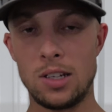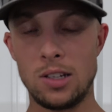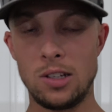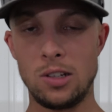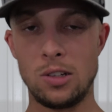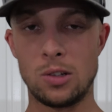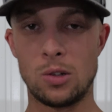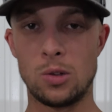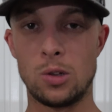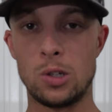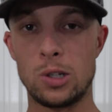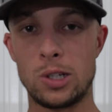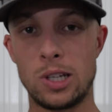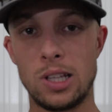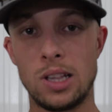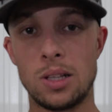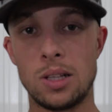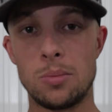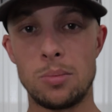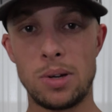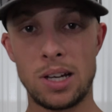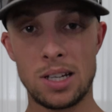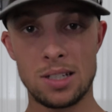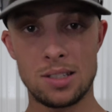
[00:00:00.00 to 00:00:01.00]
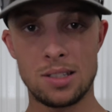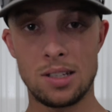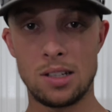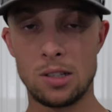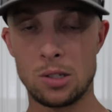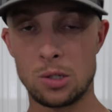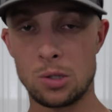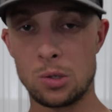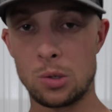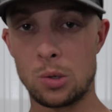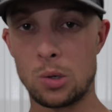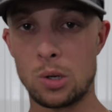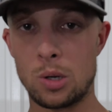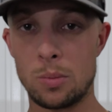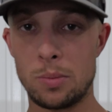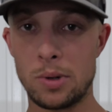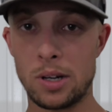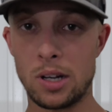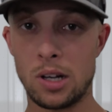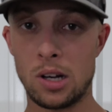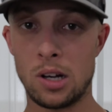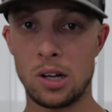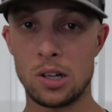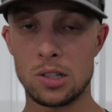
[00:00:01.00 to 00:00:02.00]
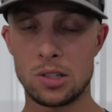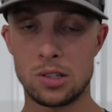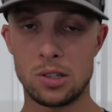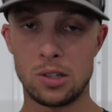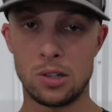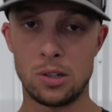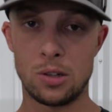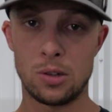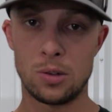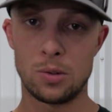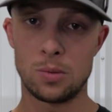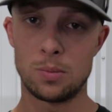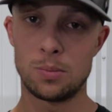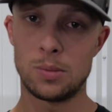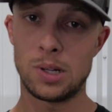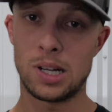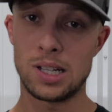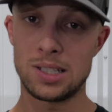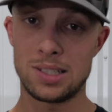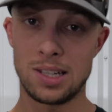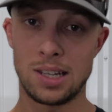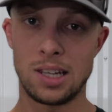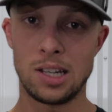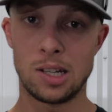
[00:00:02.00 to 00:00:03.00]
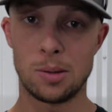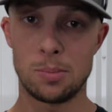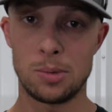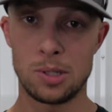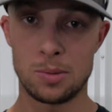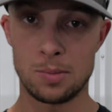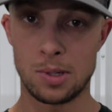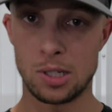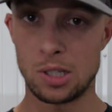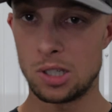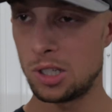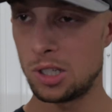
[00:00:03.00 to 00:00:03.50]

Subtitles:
looking the best in the drawer, but also not taking up as much